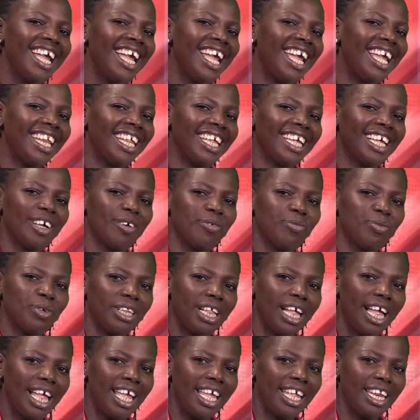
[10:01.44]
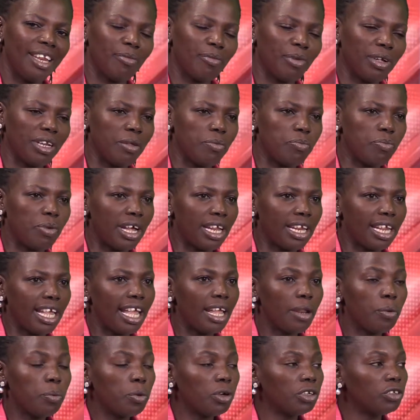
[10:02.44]
It didn't come with any money, but
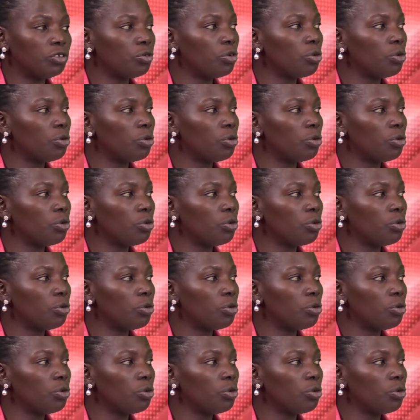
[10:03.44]
it was